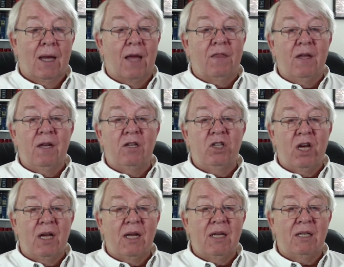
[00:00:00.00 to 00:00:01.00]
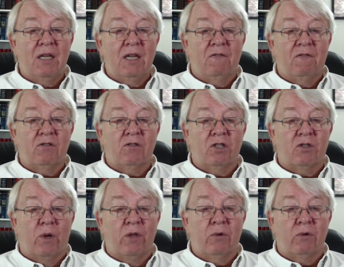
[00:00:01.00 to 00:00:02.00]
And then in John 18, verses
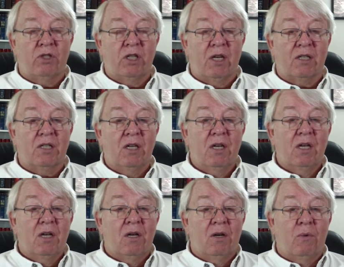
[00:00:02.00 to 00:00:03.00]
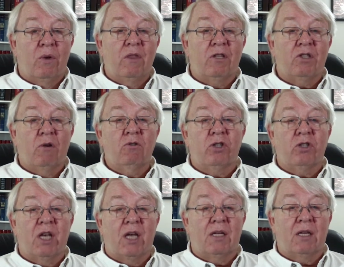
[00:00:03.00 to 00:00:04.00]
1 through 6, uh, when the
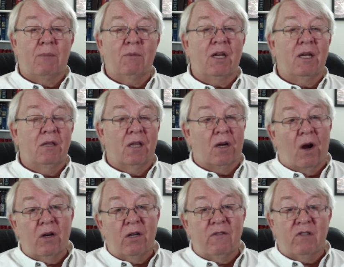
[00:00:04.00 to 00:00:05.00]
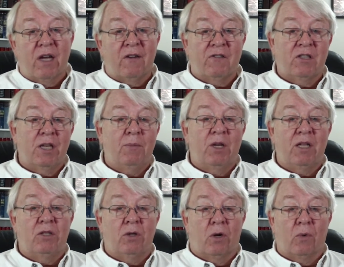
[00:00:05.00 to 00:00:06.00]
soldiers had come to the Garden of Gethsemane
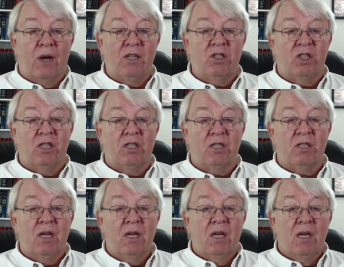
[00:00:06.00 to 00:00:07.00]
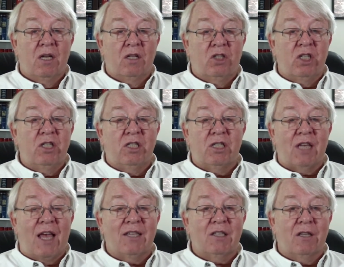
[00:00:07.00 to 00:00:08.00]
to arrest Jesus, Jesus
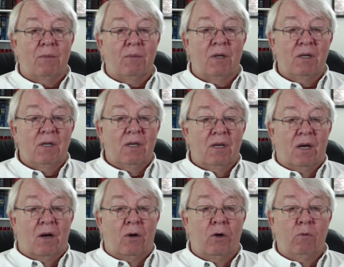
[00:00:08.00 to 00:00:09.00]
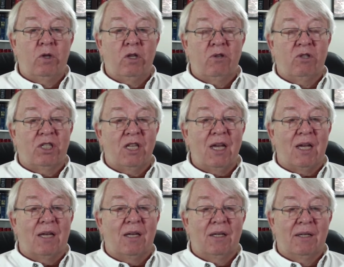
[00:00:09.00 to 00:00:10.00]
asked them, uh, Whom do you
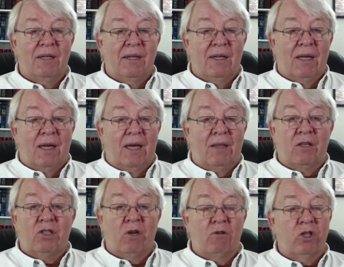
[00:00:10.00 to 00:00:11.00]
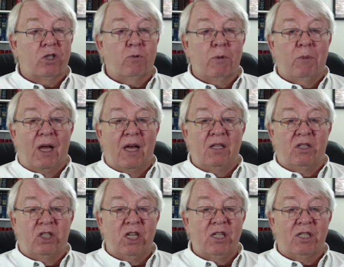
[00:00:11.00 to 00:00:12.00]
seek? And the soldiers replied,
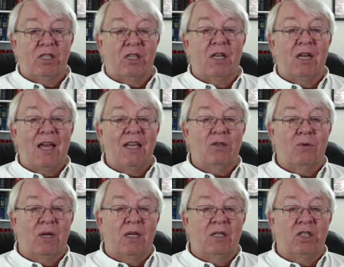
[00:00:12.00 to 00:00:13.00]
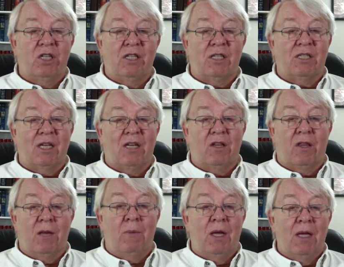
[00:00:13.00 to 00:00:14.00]
Jesus the Nazarene. And Jesus said to
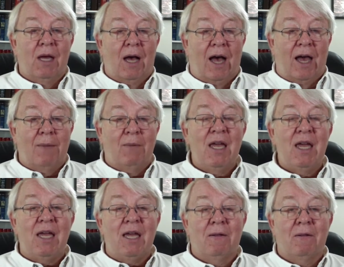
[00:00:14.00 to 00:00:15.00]
them, I am he.